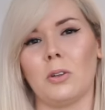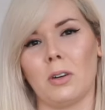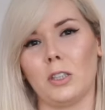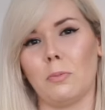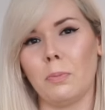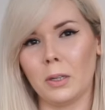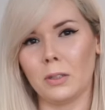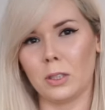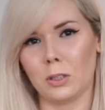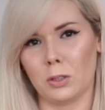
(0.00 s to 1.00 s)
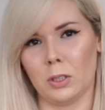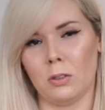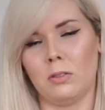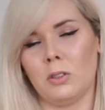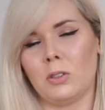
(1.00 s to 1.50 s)
kind of building
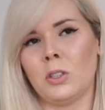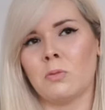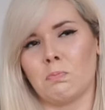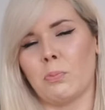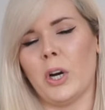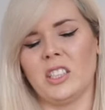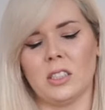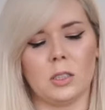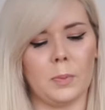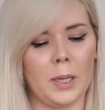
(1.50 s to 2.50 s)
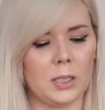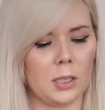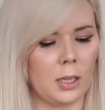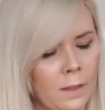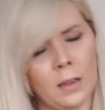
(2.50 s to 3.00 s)
your presence, basically.